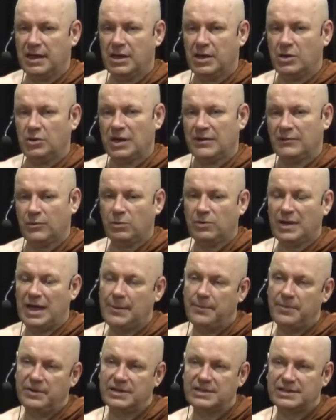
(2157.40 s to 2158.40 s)
You have all the
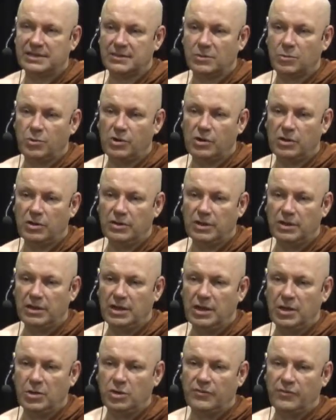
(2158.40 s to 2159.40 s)
happiness in the world.
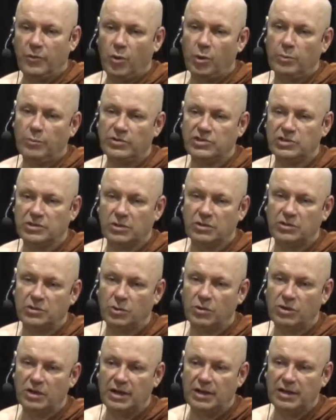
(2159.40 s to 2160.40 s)
You have almost no
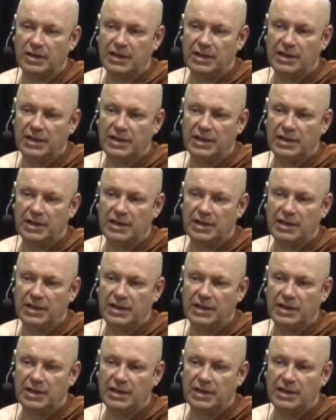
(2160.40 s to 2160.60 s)
dukkha.